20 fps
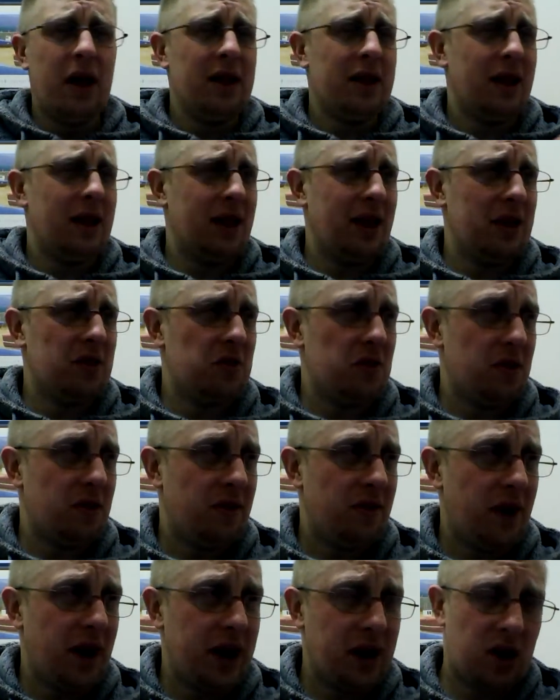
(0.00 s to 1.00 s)
and later in the
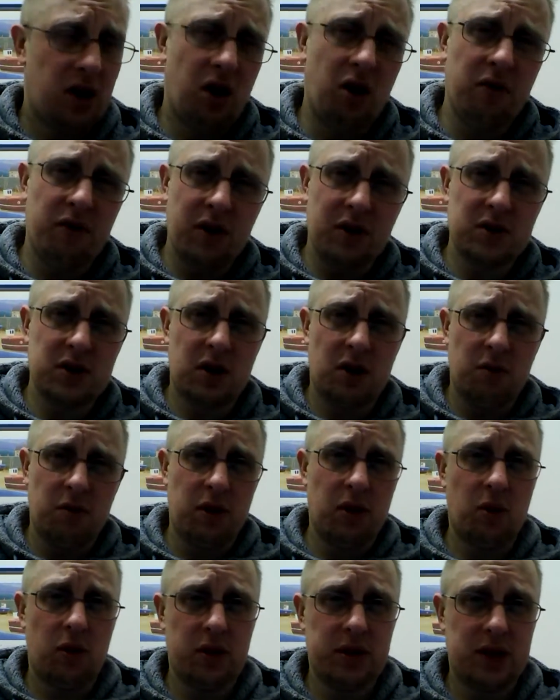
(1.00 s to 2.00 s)
fight, Kovalev's going to be
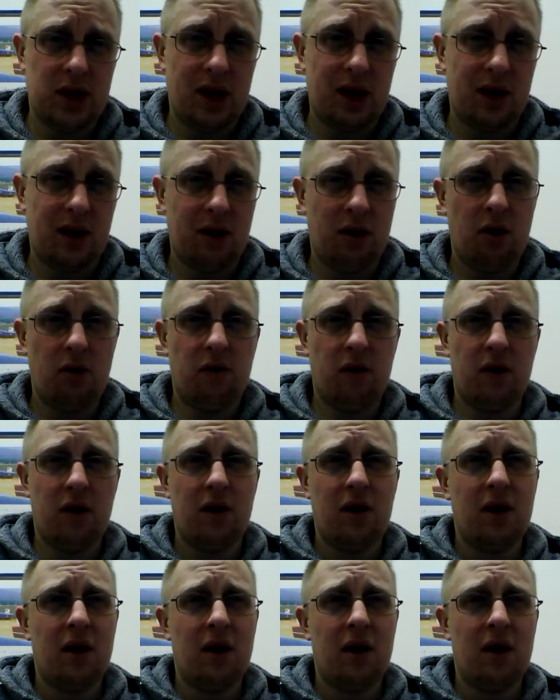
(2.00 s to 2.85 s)
the one taking over.